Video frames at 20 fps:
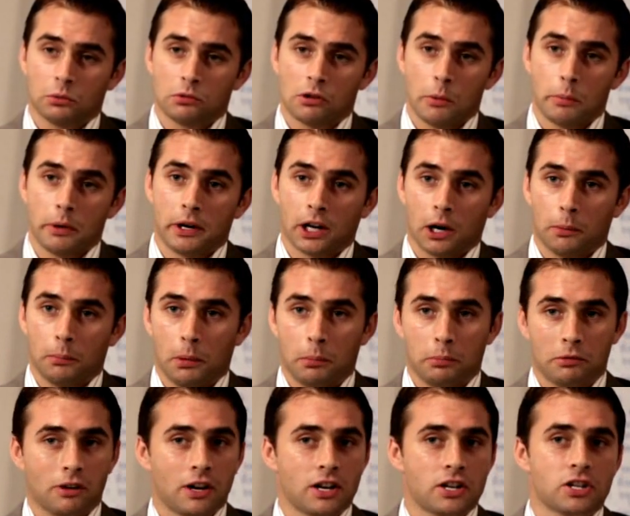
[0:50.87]
were opening up
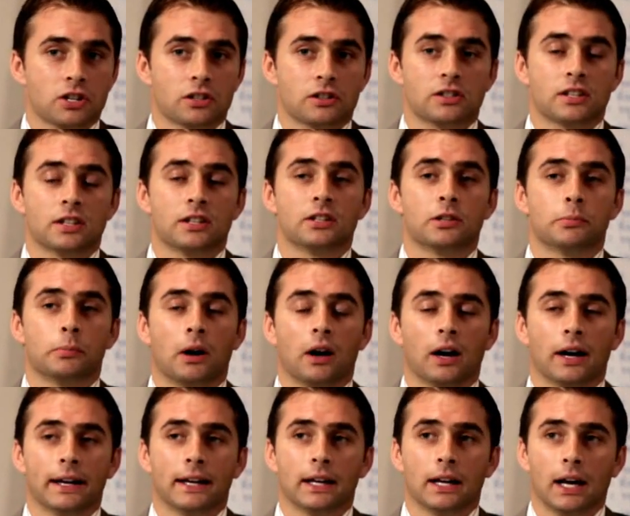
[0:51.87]
operations in
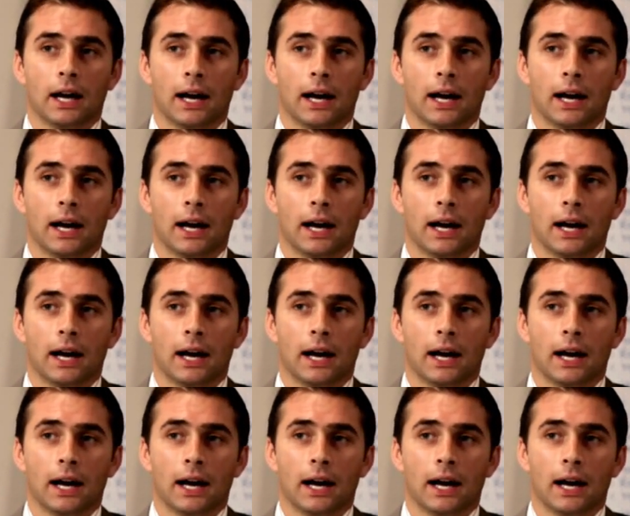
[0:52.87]
Dubai.